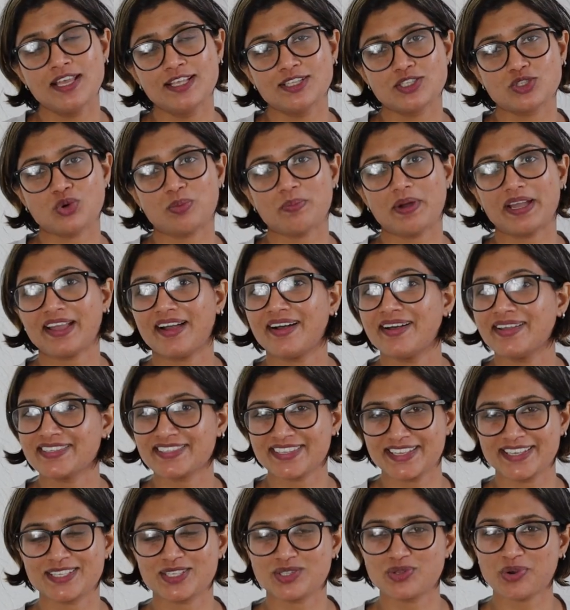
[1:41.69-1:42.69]
So my
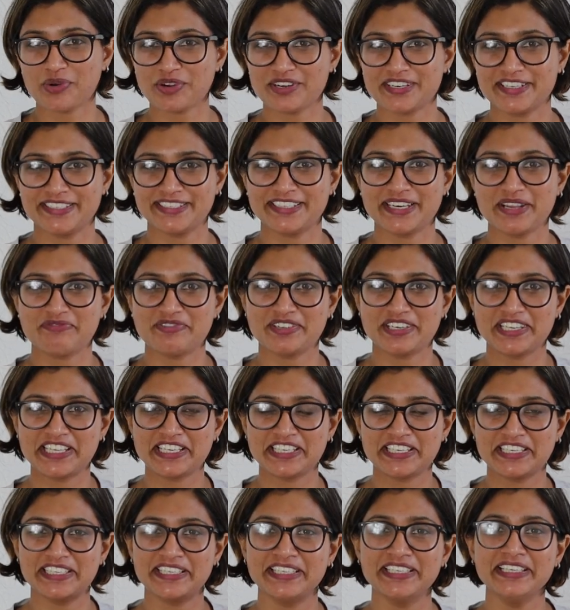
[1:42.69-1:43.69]
answer is not
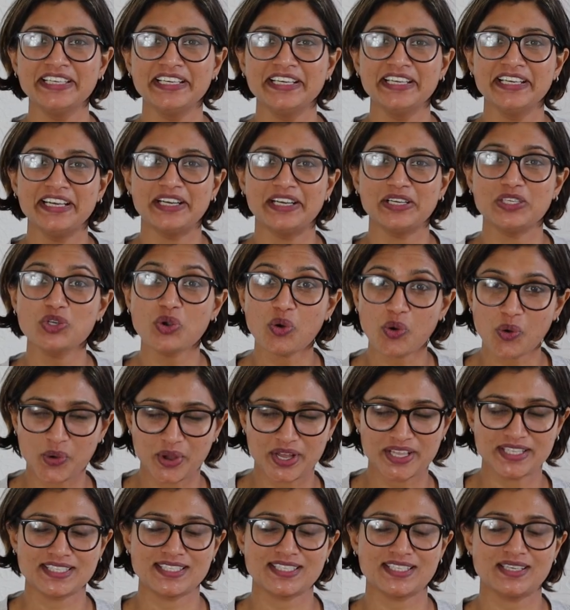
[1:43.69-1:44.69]
definitely
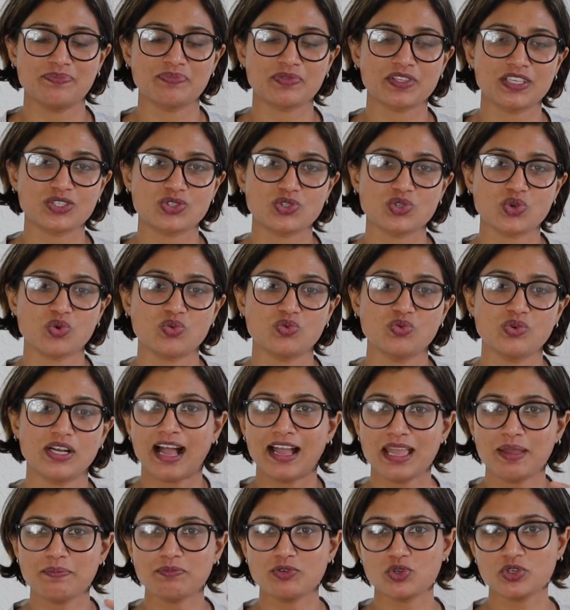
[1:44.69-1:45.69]
your answer. So
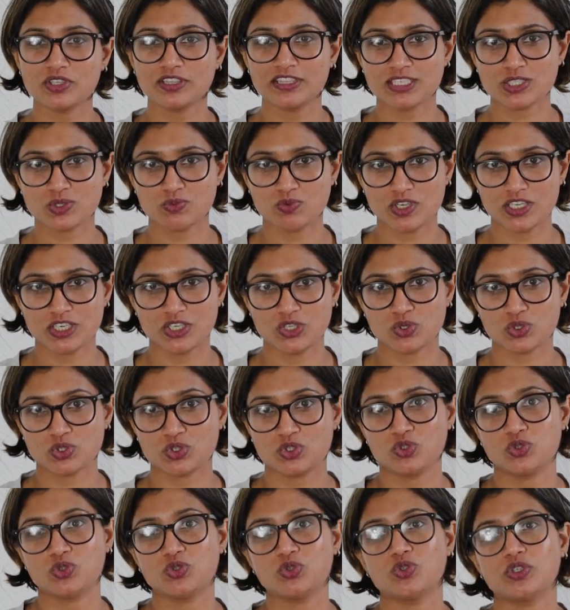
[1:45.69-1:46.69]
I am doing this video
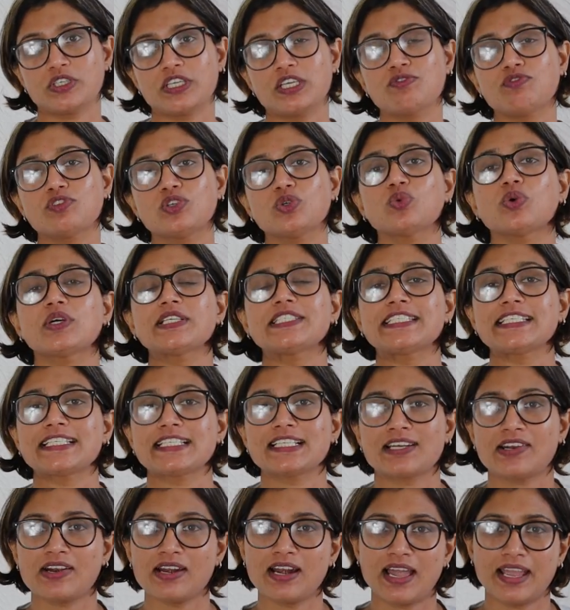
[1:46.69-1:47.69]
to give you a
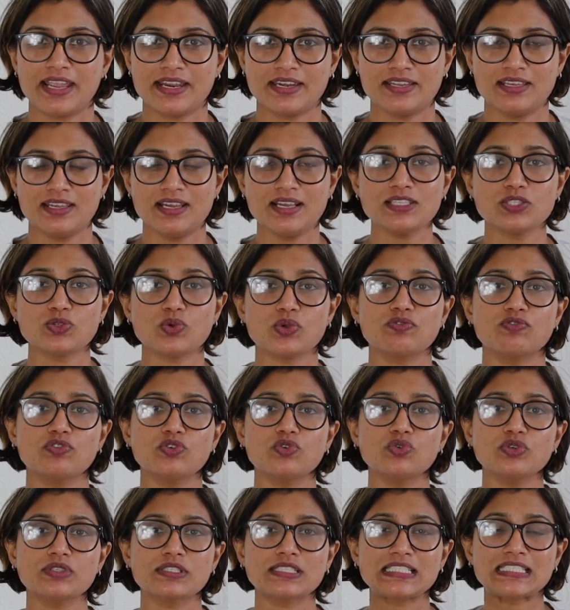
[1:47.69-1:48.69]
general idea. So if
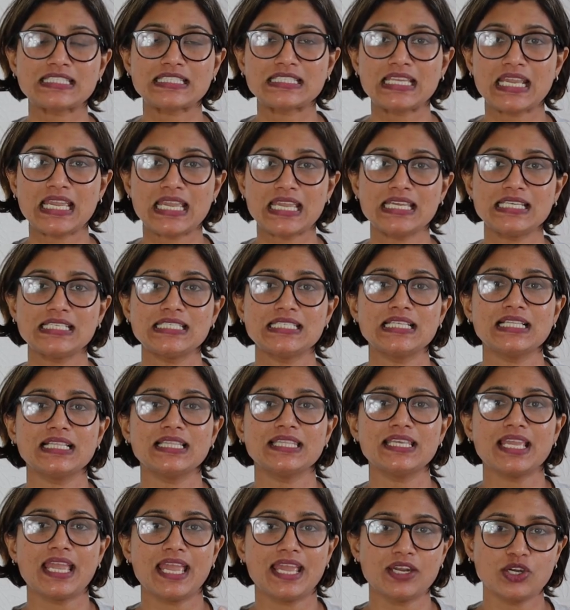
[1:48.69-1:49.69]
you stay till
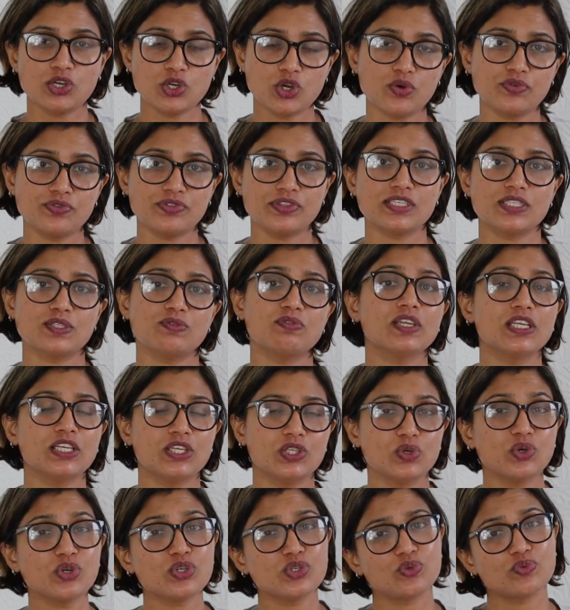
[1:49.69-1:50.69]
the end of this
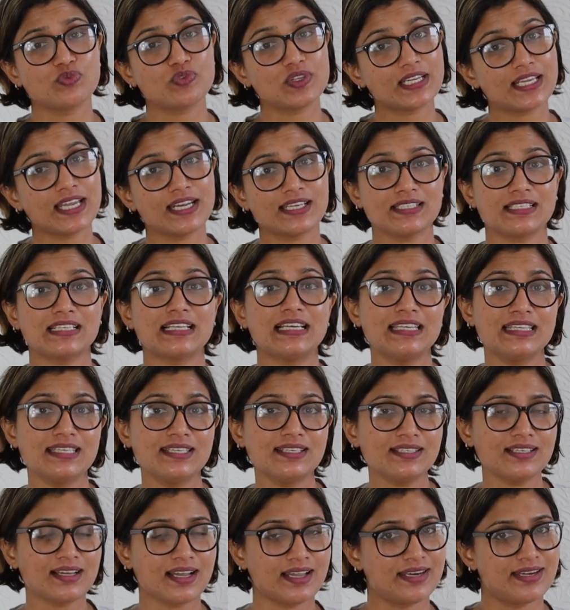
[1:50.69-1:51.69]
video, you will get a
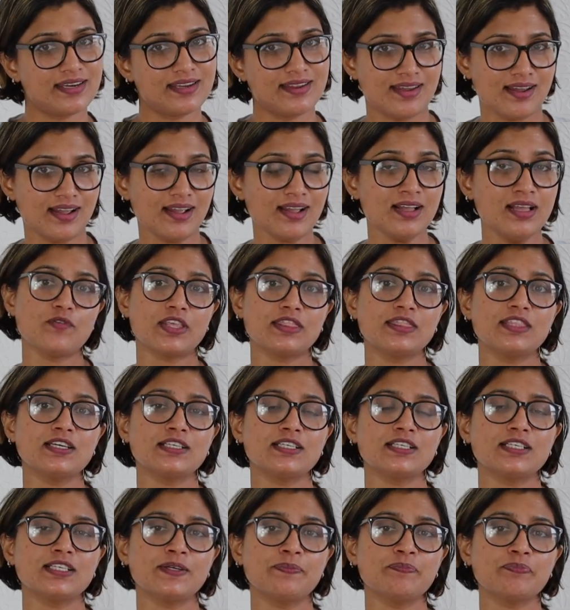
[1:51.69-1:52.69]
clear idea
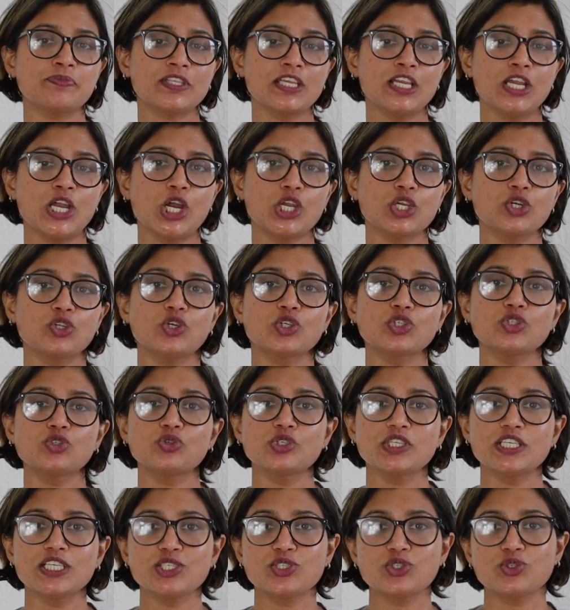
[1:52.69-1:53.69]
whether, you know, you
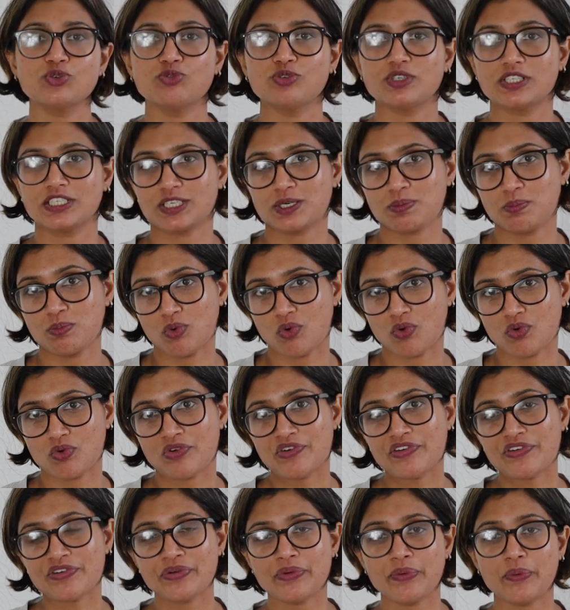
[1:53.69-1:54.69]
need to work
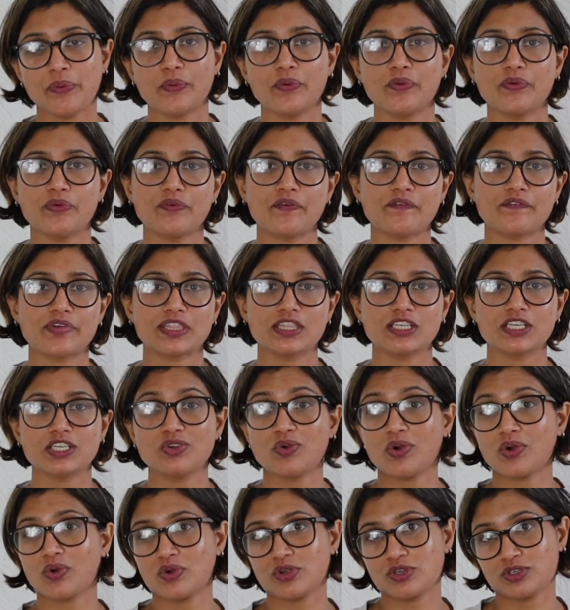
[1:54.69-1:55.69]
more, or whether
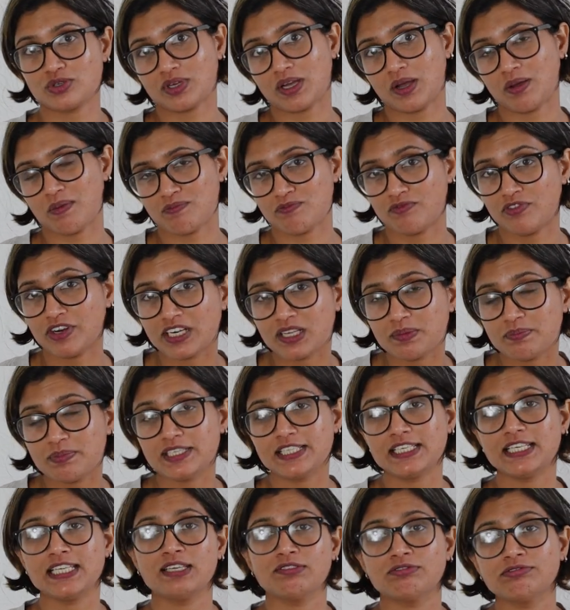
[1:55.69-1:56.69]
you're going to
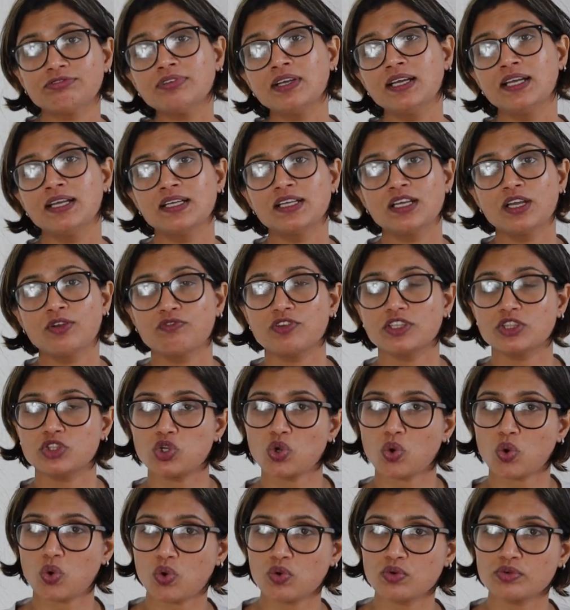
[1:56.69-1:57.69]
comfortably live with
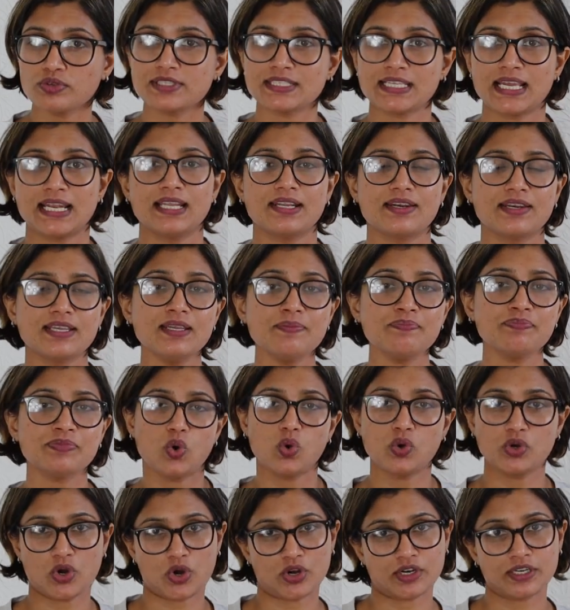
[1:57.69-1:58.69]
your own salary
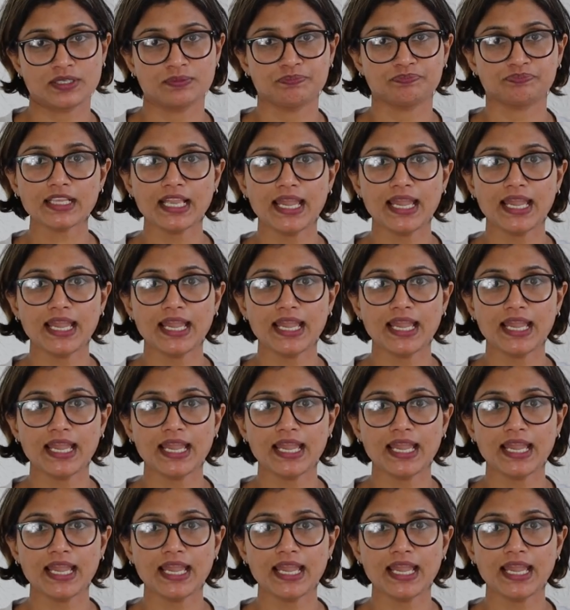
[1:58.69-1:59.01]
or not.